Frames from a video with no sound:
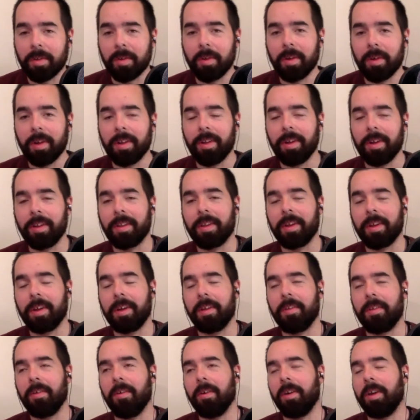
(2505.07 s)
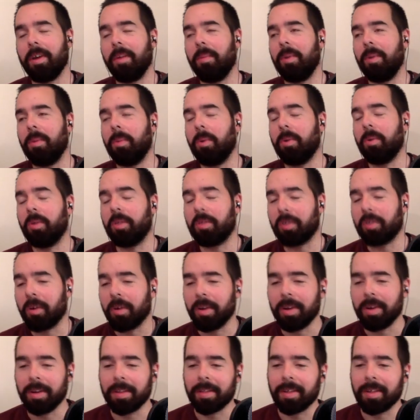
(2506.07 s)
I like talking a bit about the
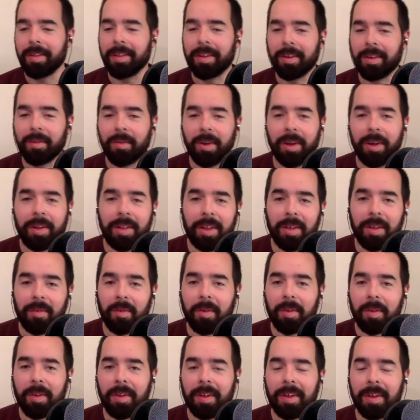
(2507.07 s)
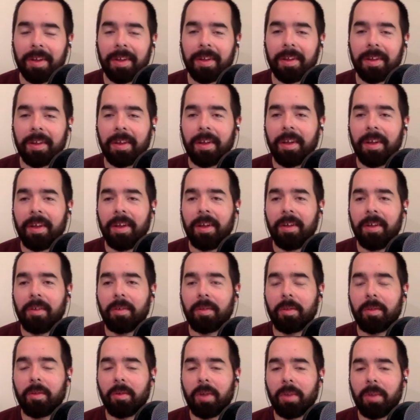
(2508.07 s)
science and the creativity, and
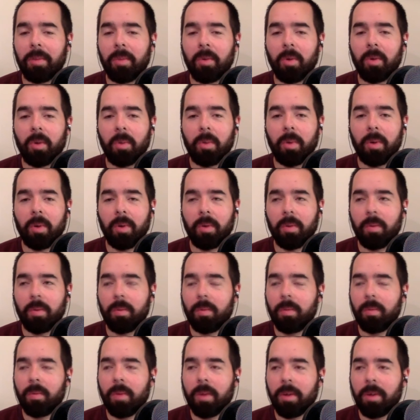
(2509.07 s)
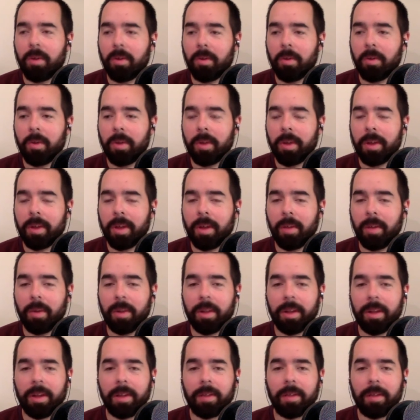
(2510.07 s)
just learning more about what you're doing today with
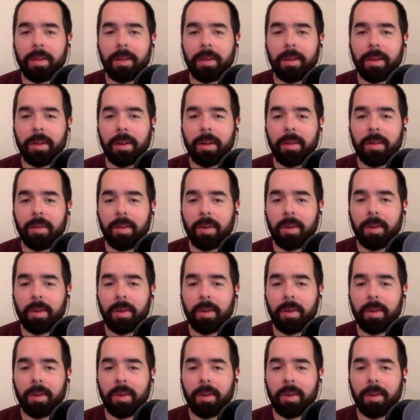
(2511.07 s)
Lisa and Davey.